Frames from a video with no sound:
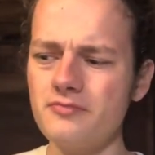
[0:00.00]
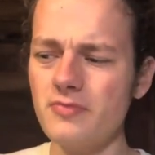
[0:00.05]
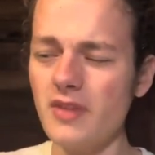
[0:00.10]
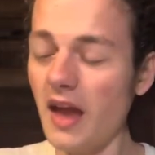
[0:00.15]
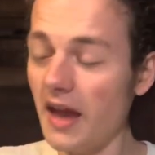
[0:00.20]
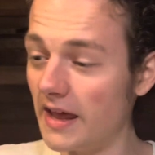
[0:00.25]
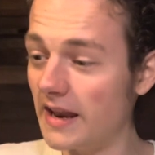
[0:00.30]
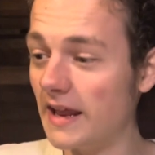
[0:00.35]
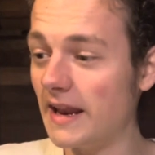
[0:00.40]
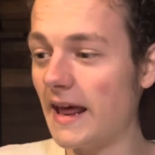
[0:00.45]

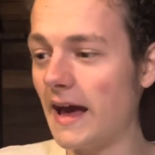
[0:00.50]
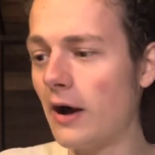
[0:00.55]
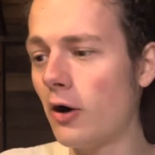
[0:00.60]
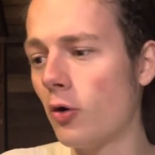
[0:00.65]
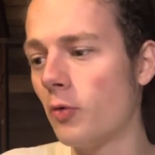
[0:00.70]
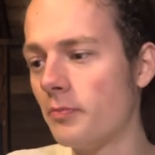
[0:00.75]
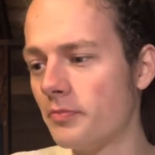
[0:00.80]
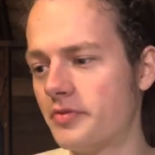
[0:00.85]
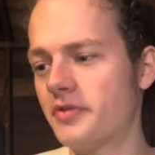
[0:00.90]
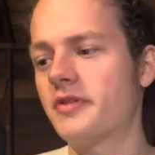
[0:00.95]
And it
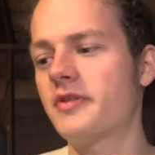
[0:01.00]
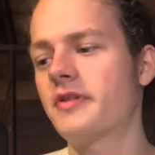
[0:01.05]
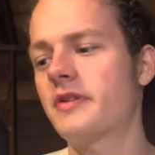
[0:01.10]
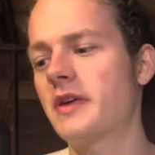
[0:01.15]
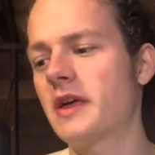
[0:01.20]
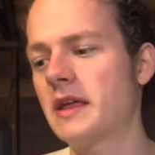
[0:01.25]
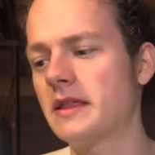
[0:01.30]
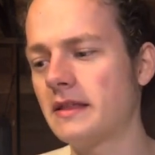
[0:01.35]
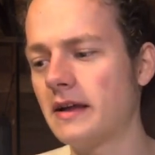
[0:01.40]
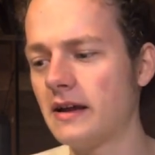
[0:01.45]
helps.
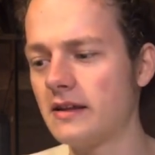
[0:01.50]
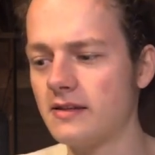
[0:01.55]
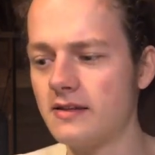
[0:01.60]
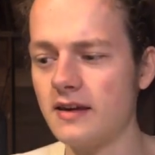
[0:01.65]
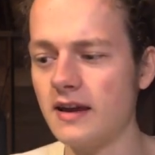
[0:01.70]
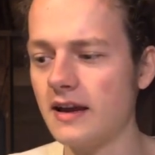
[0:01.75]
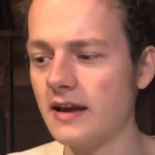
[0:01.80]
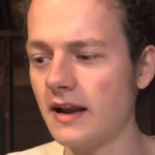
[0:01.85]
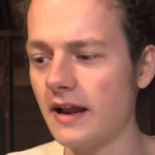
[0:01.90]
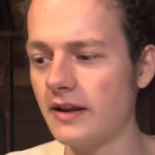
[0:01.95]
Not
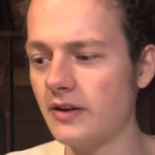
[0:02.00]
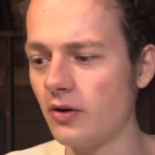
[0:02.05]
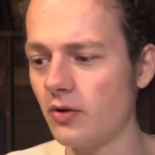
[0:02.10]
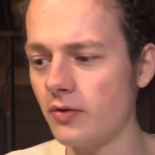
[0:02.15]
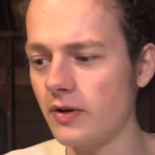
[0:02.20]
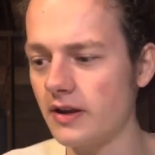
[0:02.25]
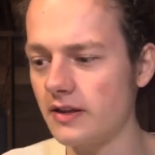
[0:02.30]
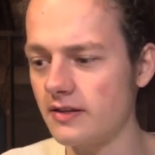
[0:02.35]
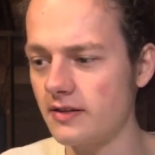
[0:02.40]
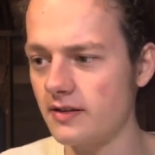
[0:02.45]
saying I don't
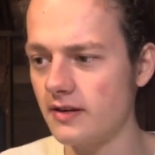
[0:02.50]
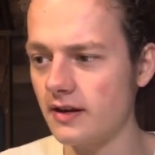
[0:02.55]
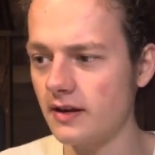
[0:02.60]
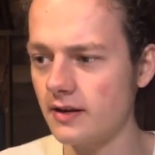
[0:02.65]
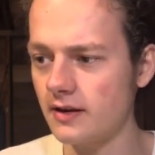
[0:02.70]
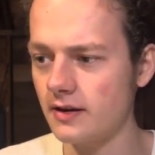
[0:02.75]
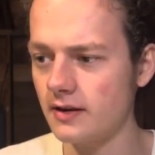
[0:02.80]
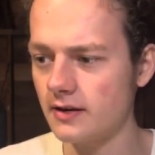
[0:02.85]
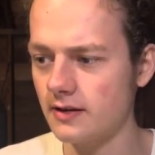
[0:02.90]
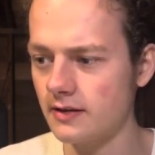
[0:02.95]
get
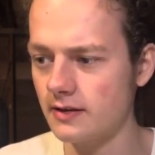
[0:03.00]
sick.